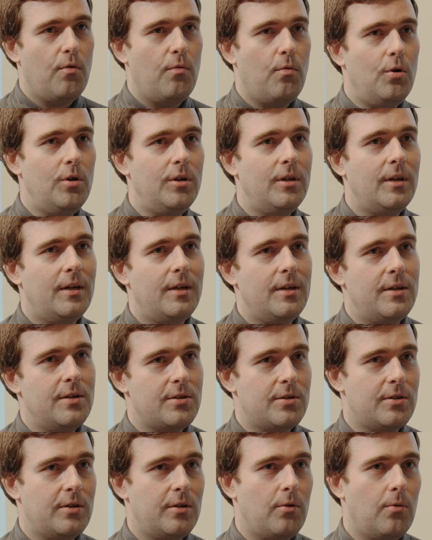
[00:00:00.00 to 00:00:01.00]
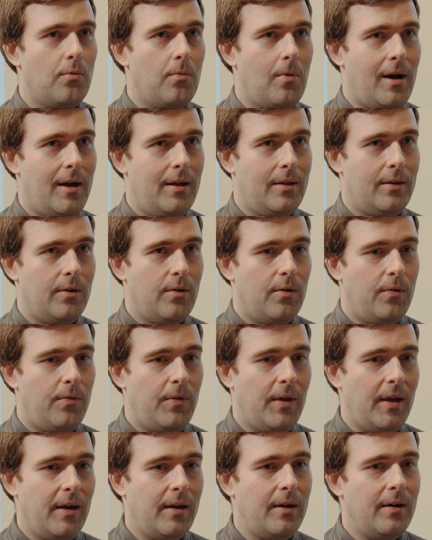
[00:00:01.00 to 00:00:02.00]
What is one
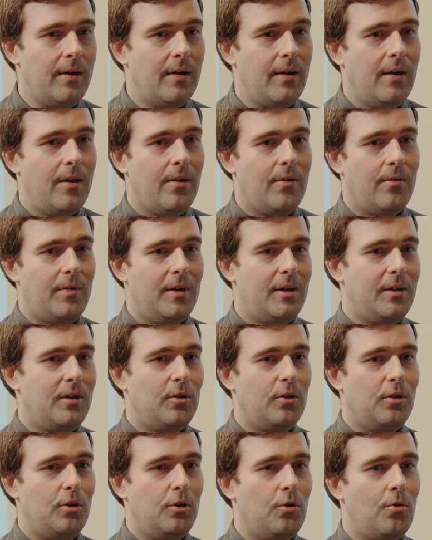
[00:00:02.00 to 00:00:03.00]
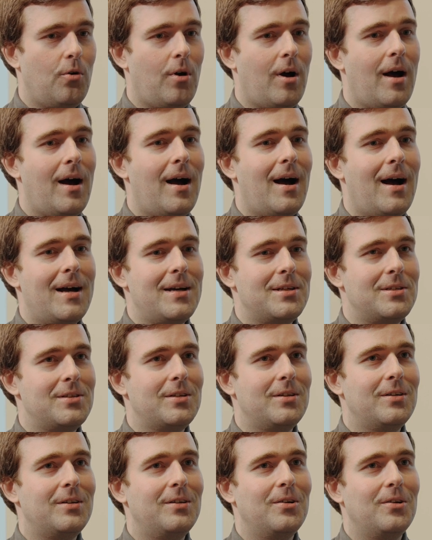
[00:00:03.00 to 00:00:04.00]
thing that you are
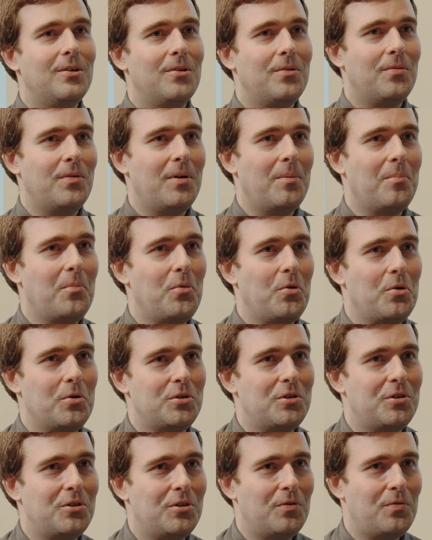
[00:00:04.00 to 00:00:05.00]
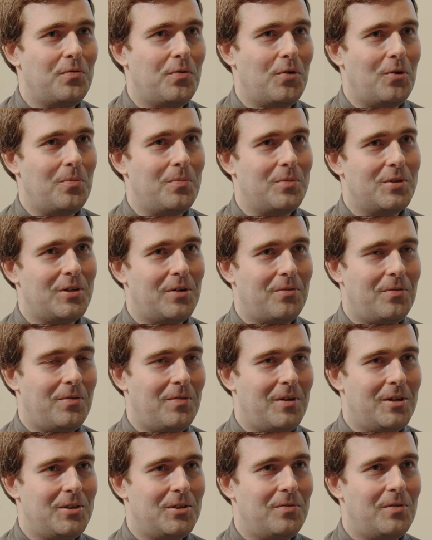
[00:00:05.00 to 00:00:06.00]
asked the most from
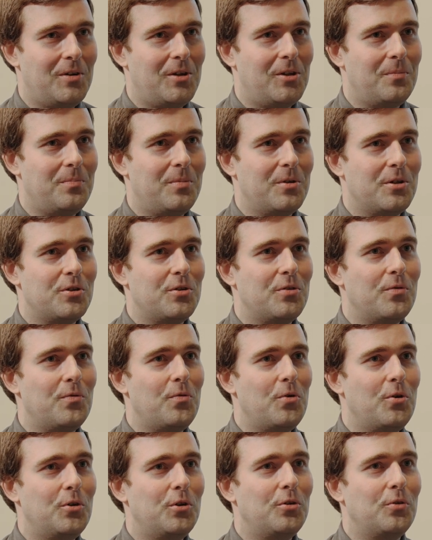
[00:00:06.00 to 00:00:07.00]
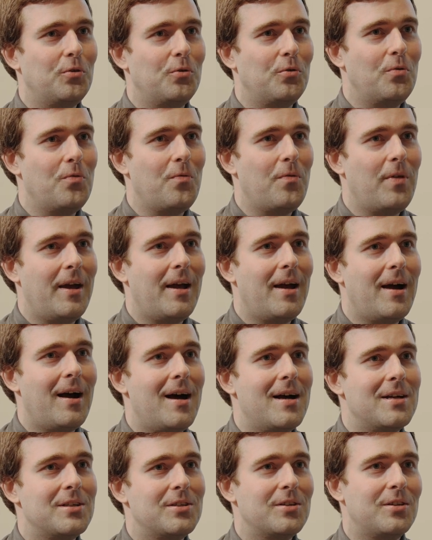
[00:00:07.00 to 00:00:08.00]
software developers? What do they
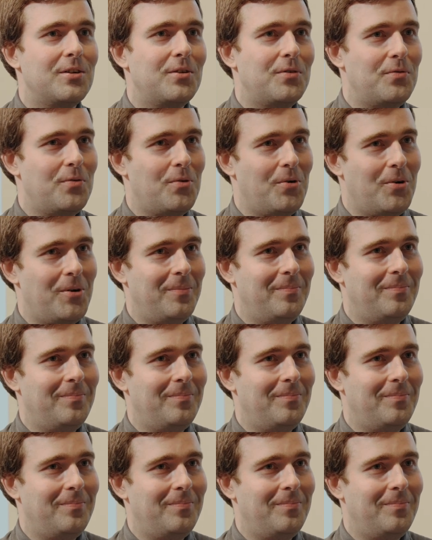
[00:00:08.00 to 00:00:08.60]
ask for?